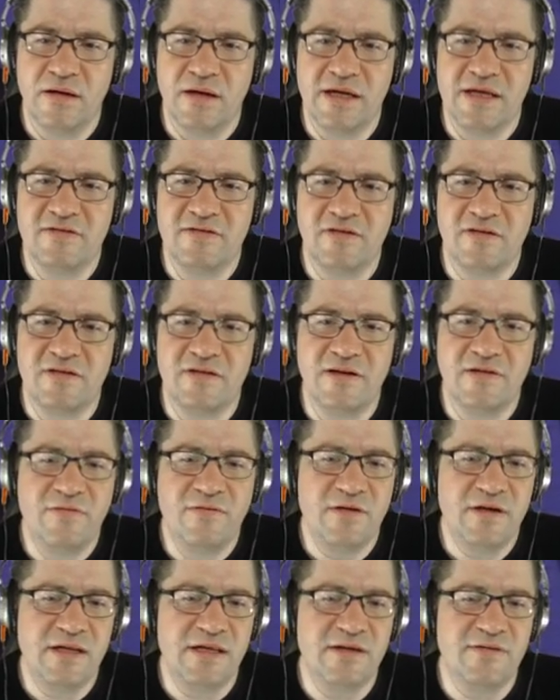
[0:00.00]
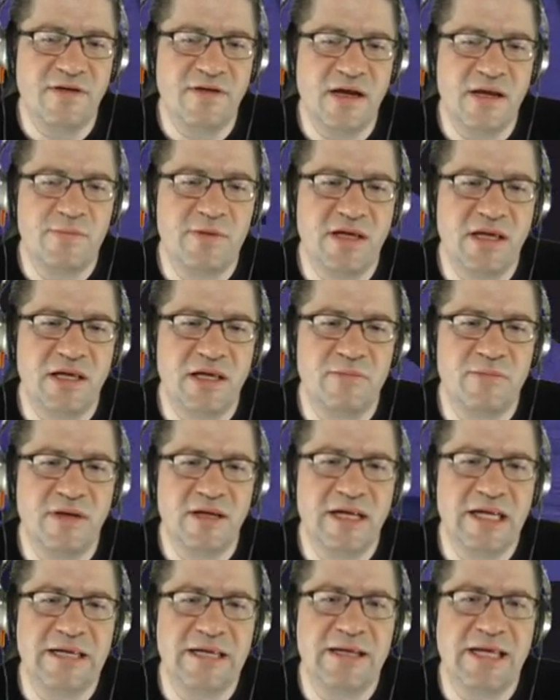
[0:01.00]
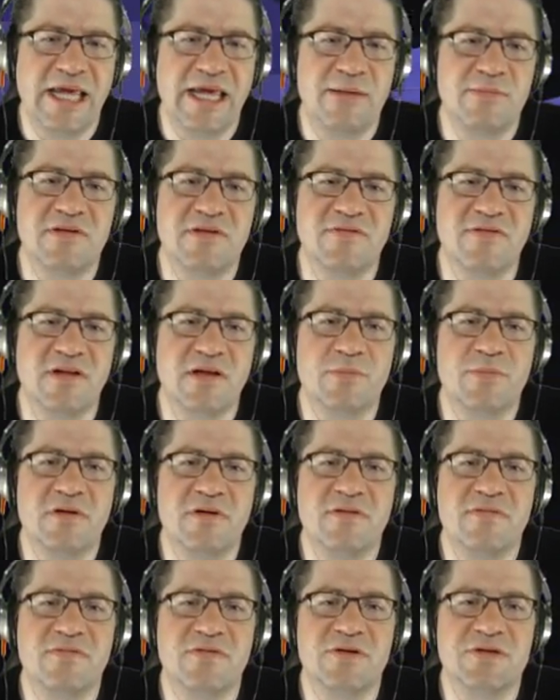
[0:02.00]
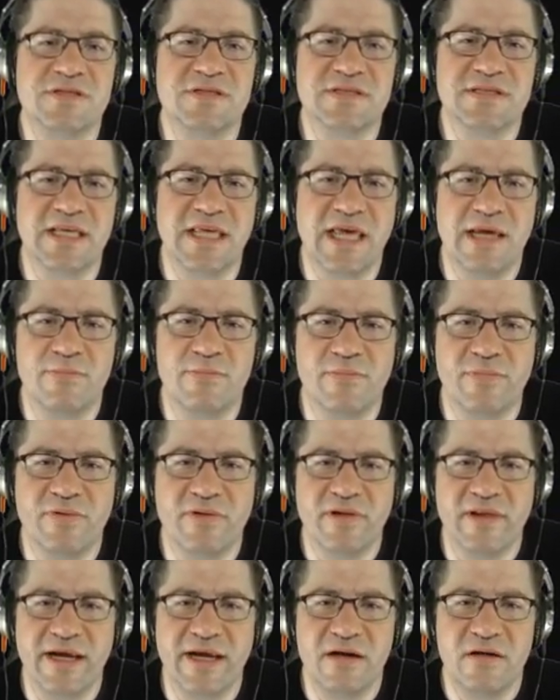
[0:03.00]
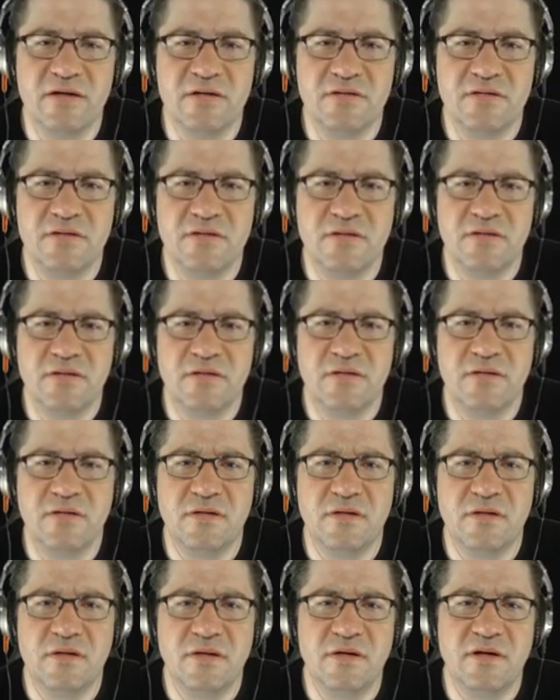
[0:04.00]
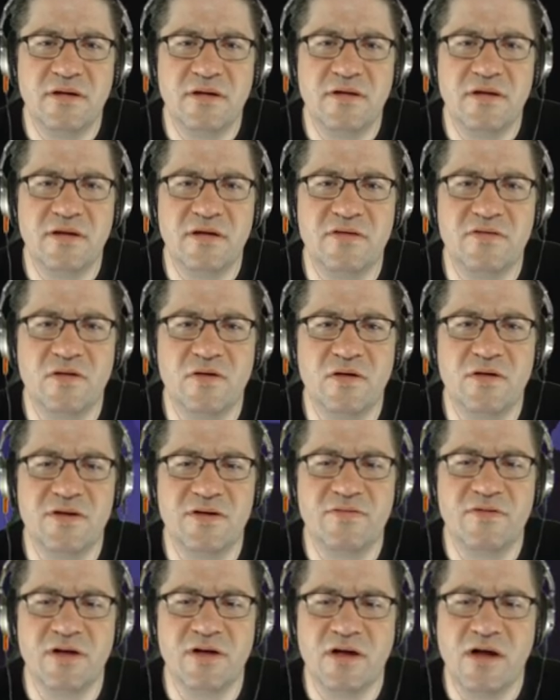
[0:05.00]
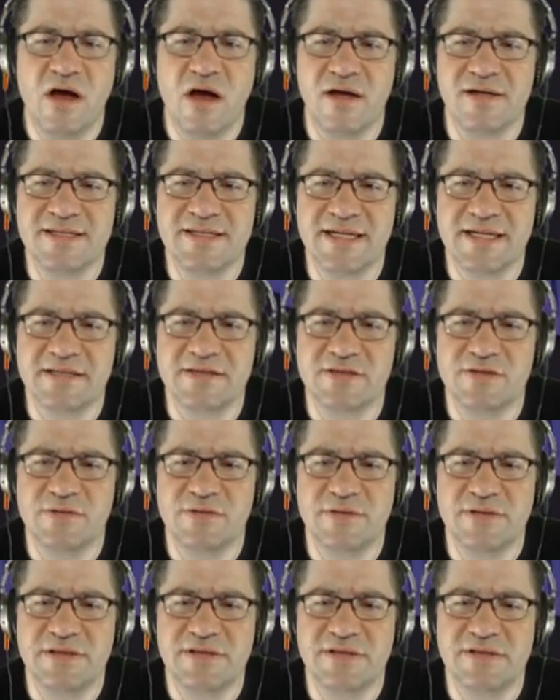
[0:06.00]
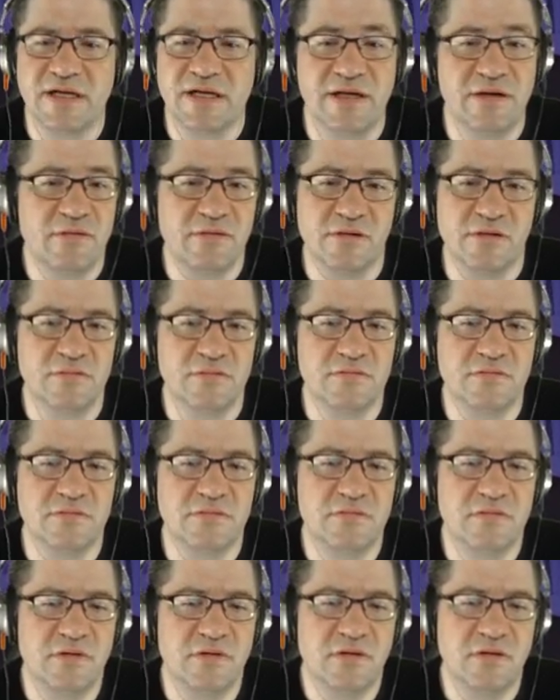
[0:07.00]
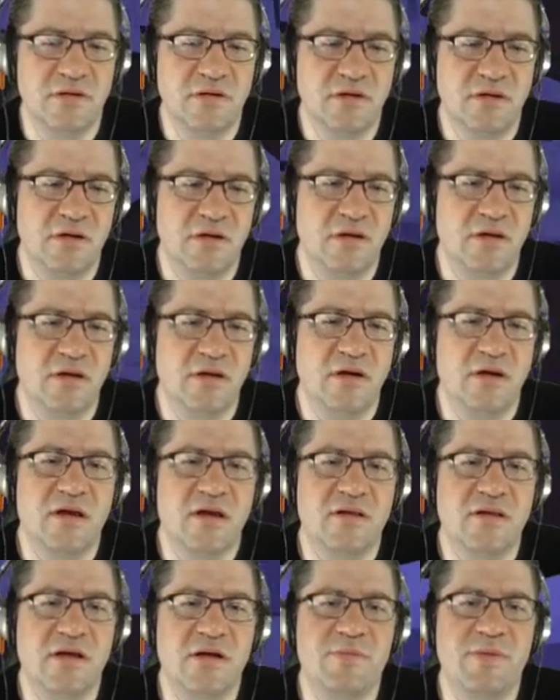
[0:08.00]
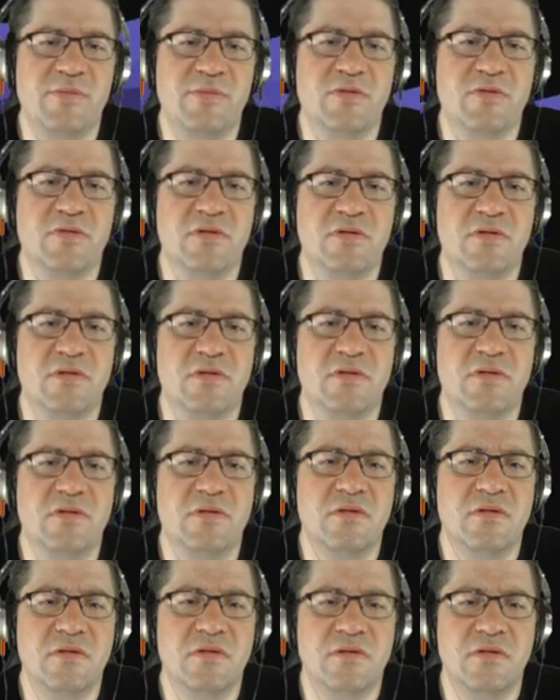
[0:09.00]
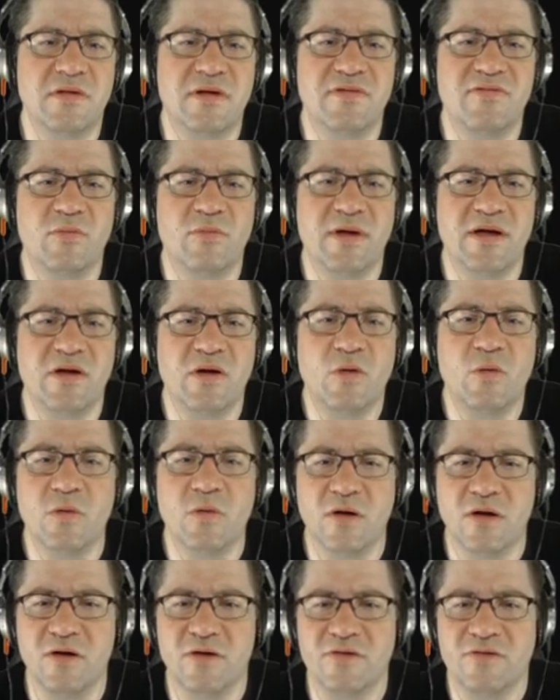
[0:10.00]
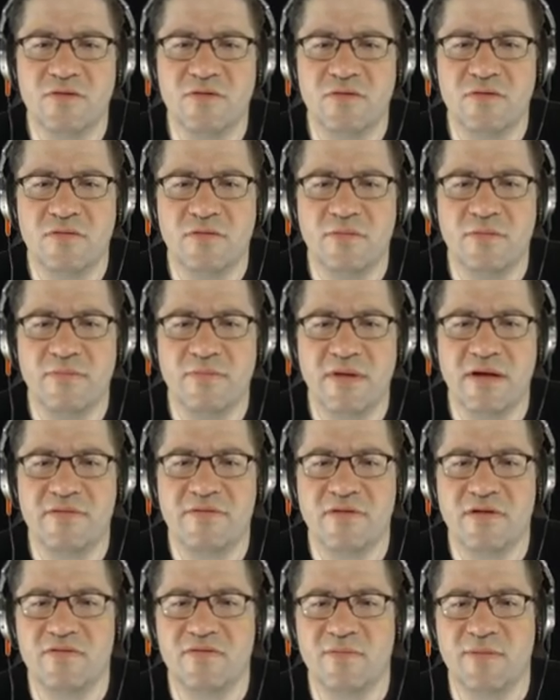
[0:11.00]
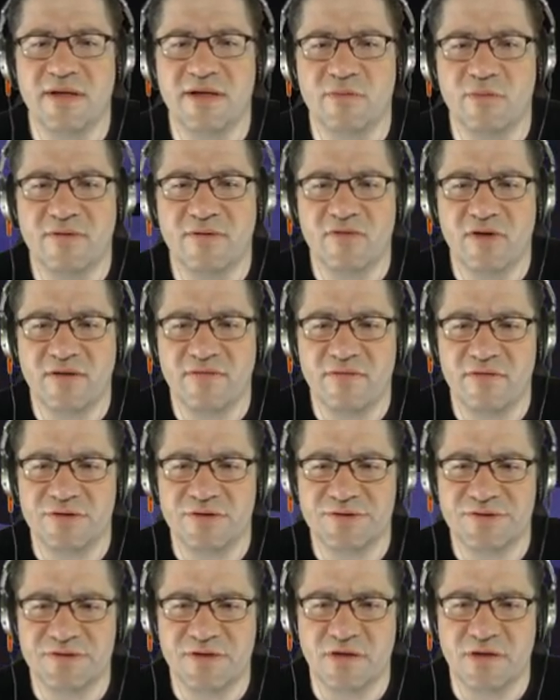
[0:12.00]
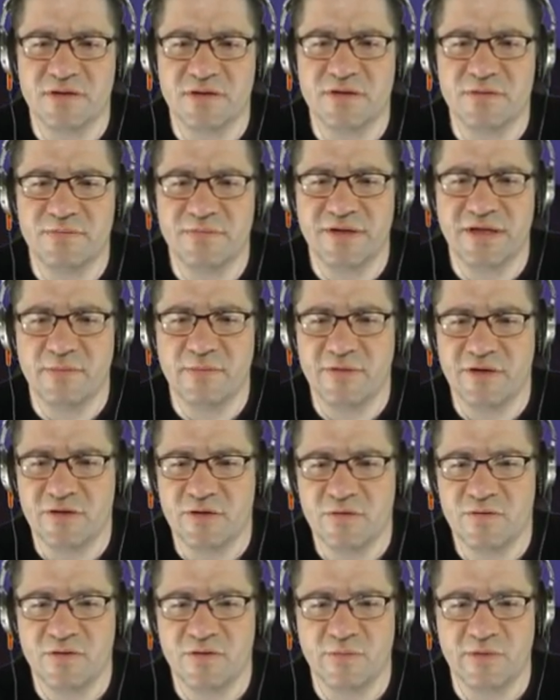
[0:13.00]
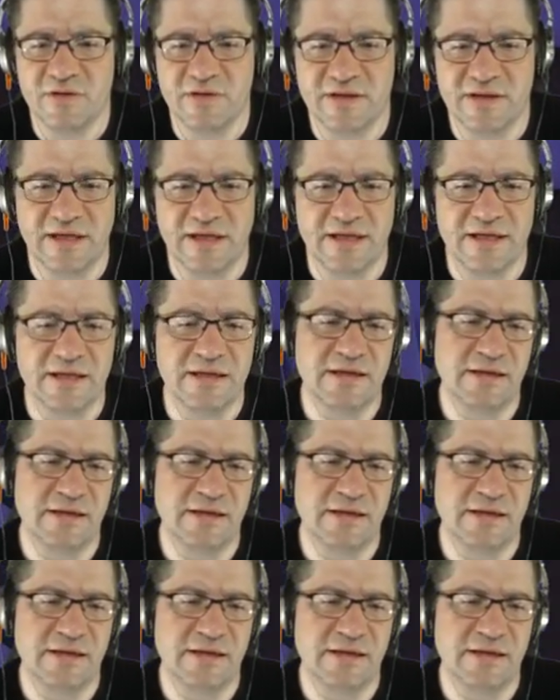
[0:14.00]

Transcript: Is it different if I became a game developer versus a game player? Is there a different context to it? I don't know. A lot of people, even my coworkers, made fun of me whenever I first started becoming a YouTuber, and they